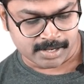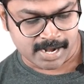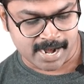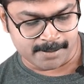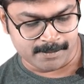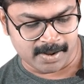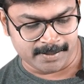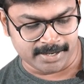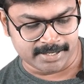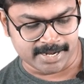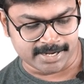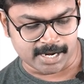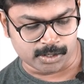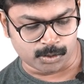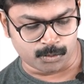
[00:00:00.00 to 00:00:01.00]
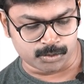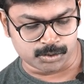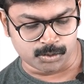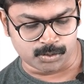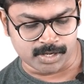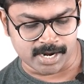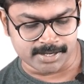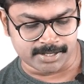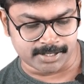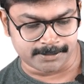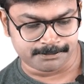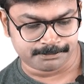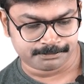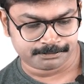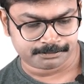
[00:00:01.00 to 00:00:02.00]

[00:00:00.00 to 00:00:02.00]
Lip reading: And maybe take a close look at